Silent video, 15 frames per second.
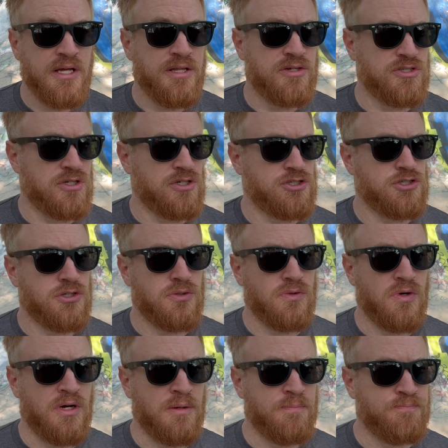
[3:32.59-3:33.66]
There's
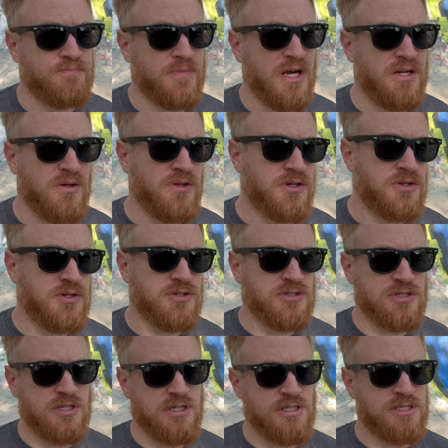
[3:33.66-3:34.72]
also, I know that there's
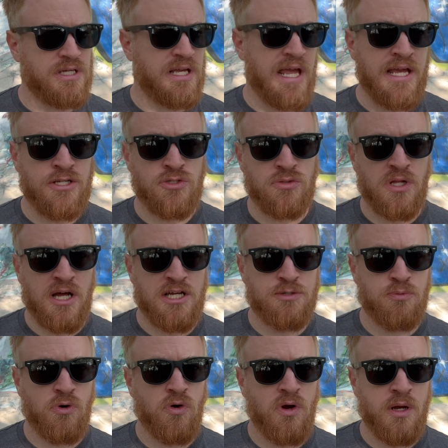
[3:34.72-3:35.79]
these like Angel Eyes
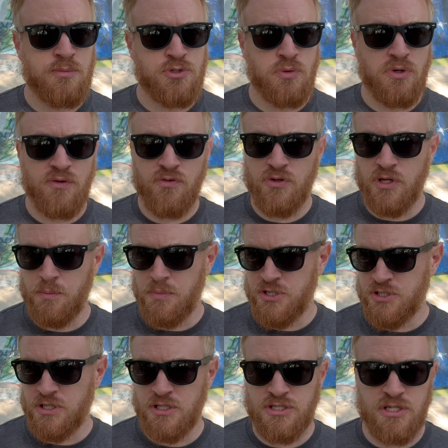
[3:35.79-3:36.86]
programs or whatever that
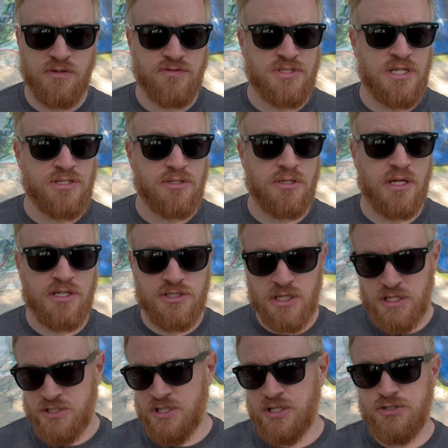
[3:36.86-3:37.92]
basically
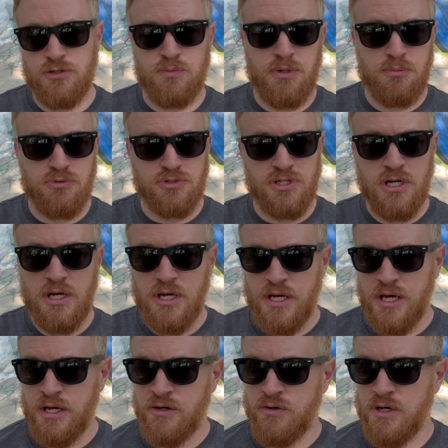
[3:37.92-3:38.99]
censor people's
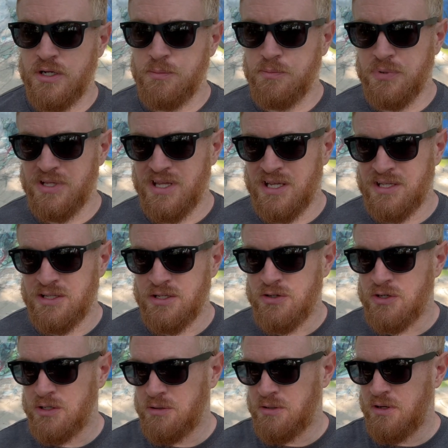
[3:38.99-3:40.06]
internet, but then you
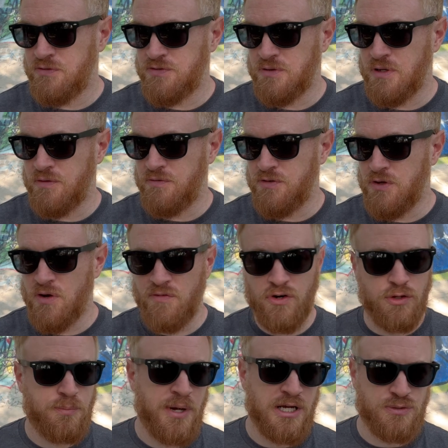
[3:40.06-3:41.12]
could, if you have all
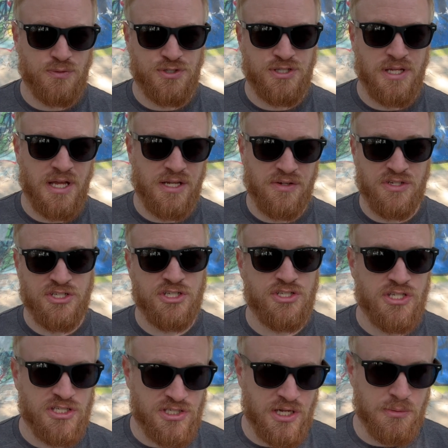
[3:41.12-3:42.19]
the passwords to that, you could just
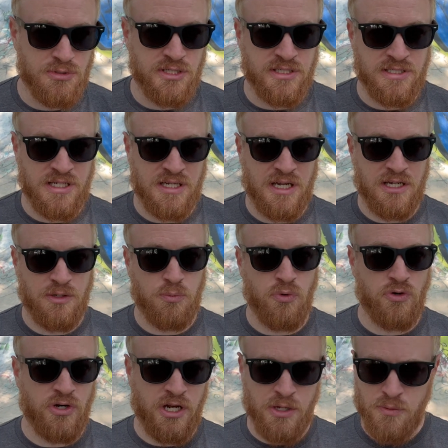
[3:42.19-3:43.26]
disable it and get onto
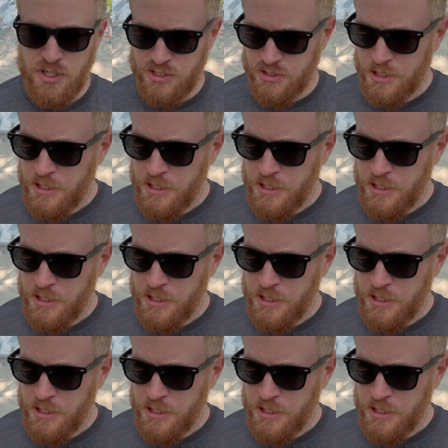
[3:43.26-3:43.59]
porn anyways.